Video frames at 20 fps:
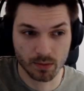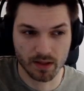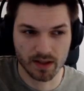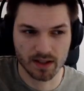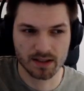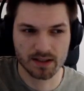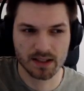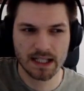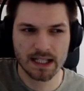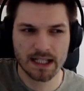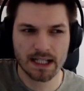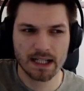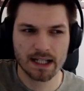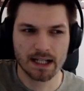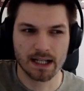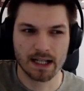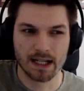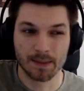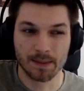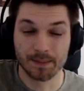it.
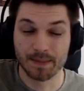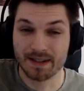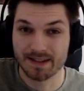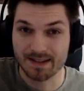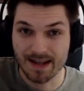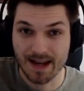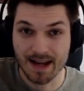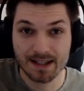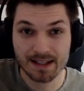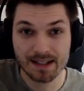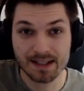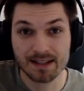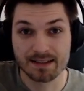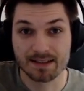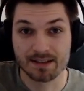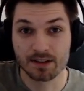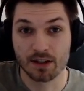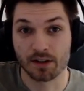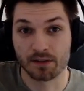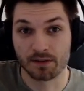Sadly,
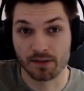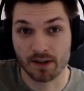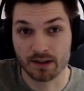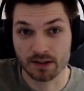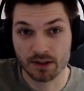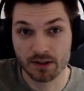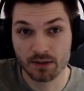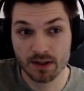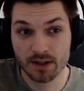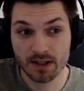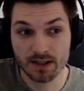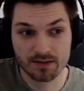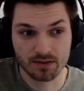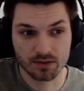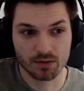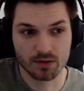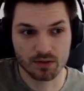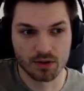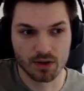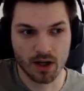it's not a Varg unit, so
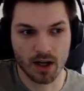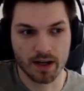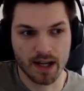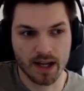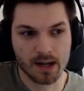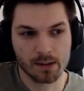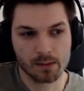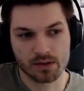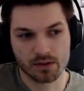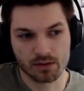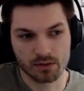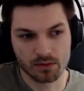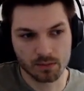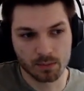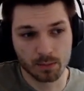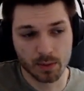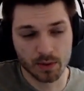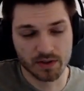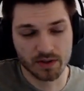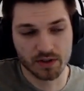you're not able to
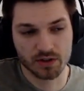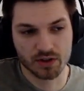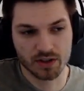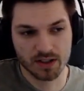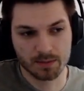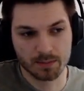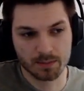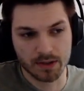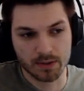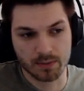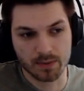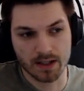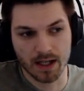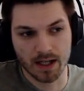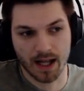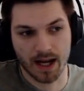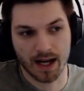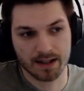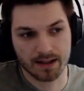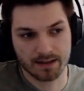position it between the
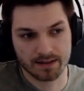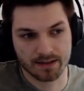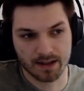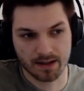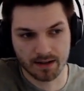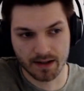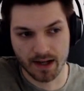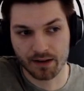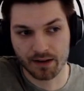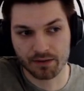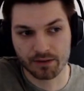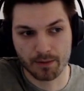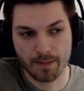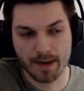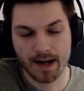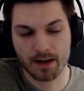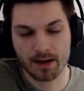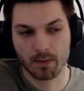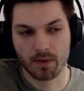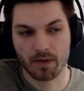Lioness and an Alpha
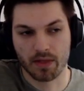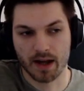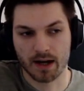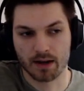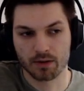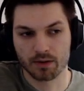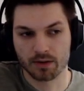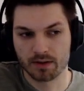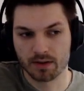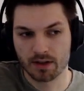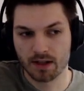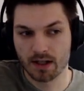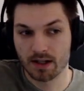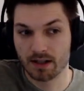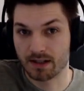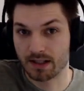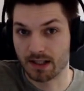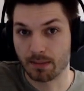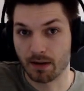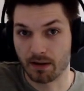Male without
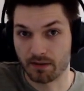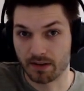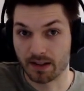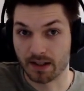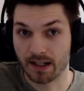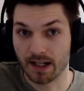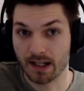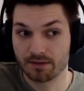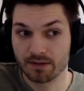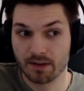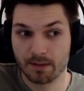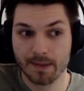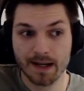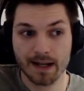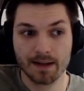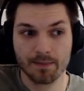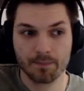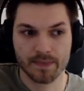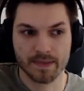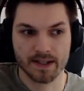debuffing the Alpha
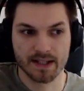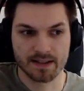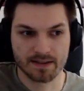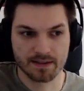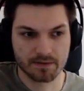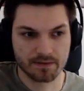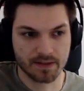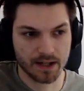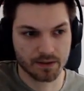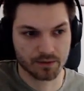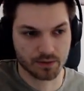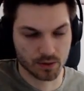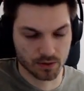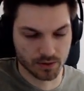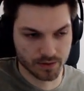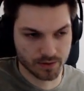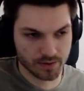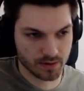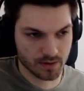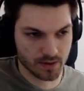Male. It's 5
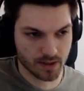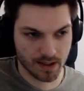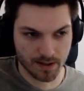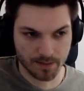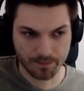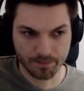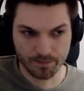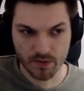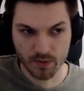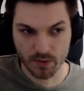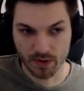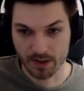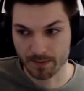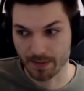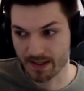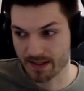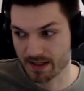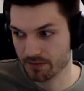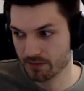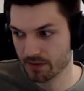gold, too
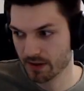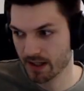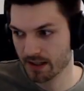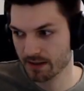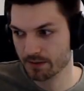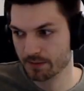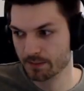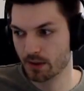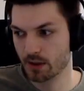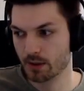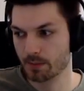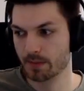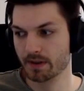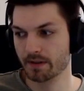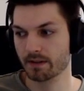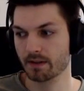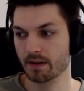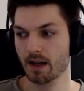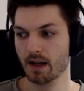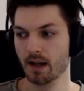expensive for that
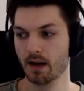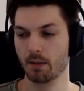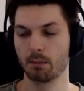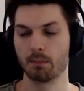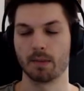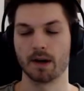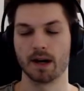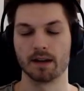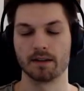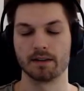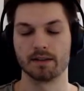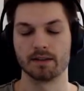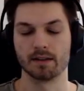purpose. But